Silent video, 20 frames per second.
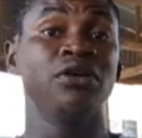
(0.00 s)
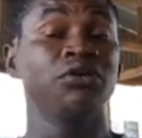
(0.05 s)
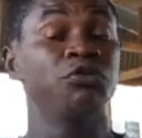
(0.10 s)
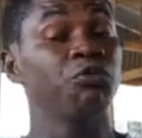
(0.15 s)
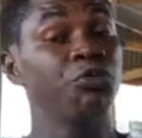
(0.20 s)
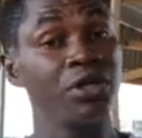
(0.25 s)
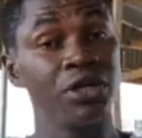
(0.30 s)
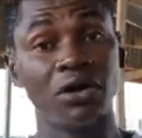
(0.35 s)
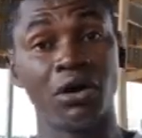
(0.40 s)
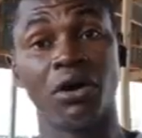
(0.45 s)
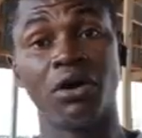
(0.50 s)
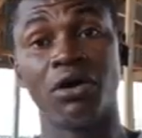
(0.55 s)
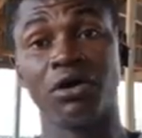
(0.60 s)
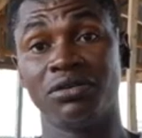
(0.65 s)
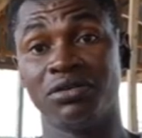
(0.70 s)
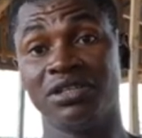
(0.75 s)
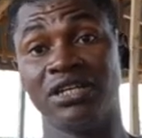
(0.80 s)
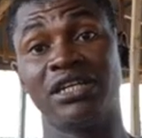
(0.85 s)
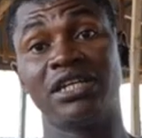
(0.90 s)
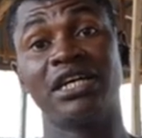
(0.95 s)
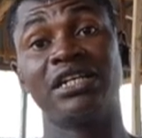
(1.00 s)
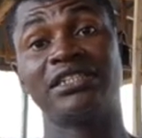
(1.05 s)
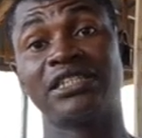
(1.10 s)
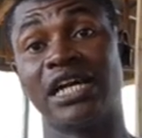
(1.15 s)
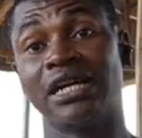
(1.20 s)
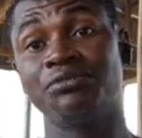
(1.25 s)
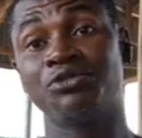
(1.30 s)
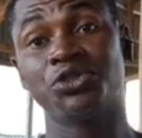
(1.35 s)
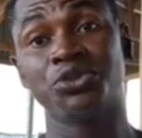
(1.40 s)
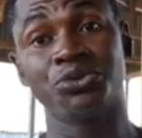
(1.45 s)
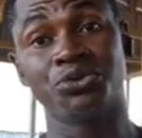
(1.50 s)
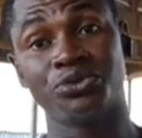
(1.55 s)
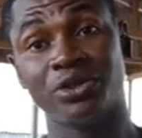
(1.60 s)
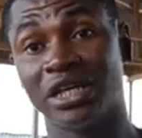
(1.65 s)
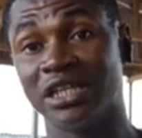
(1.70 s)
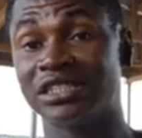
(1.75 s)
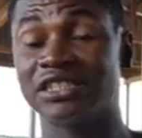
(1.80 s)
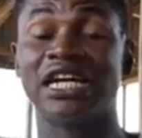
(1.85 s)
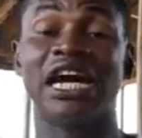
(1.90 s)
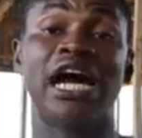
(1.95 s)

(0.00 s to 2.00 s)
We all need a time to rest.